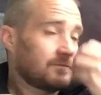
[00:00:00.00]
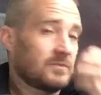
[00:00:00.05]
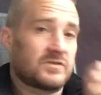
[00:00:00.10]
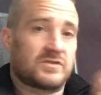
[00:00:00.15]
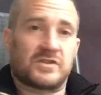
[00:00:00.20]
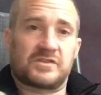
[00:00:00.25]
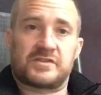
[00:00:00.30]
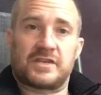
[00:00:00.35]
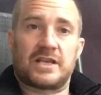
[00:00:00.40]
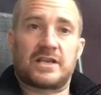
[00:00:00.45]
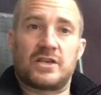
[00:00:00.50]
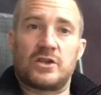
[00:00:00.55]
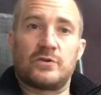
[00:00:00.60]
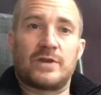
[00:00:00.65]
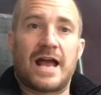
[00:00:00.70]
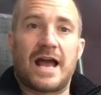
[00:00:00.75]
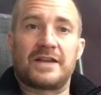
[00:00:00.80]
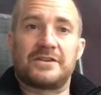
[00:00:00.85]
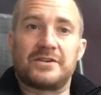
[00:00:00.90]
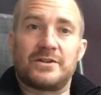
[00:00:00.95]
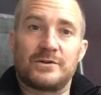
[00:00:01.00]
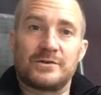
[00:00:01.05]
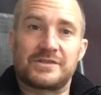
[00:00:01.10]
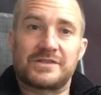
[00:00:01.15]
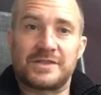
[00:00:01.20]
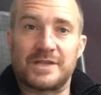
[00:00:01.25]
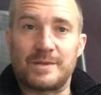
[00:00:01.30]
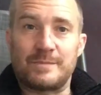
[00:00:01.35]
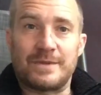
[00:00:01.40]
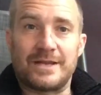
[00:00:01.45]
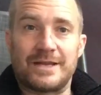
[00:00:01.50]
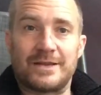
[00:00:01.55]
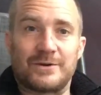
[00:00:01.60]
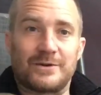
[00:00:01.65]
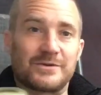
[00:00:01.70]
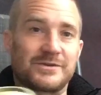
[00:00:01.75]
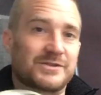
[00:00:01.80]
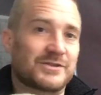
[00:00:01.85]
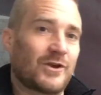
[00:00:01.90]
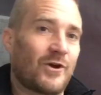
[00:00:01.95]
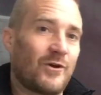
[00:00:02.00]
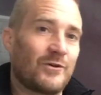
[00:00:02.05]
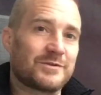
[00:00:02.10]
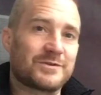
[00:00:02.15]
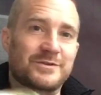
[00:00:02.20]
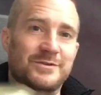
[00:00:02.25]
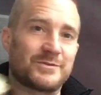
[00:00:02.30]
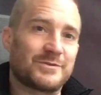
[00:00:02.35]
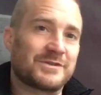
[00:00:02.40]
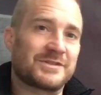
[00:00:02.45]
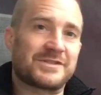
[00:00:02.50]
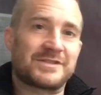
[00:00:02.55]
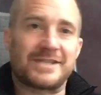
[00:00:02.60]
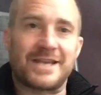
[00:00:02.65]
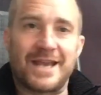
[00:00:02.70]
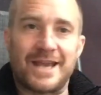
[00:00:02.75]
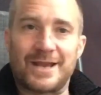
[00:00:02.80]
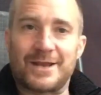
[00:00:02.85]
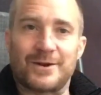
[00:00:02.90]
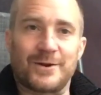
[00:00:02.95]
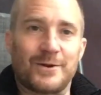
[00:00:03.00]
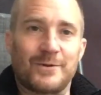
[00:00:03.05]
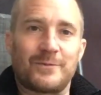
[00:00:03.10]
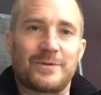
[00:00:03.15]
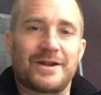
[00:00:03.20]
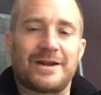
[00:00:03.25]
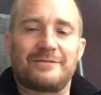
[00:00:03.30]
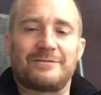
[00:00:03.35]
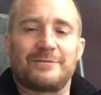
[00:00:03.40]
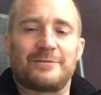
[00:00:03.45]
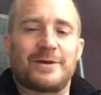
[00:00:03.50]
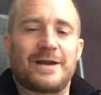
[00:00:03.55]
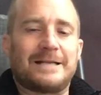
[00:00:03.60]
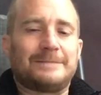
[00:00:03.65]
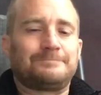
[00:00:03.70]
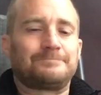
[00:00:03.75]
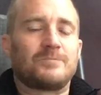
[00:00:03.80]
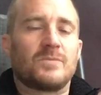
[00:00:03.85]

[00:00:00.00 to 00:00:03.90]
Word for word: Just like you'd add, you know, cinnamon or salt to a steak or whatever, right?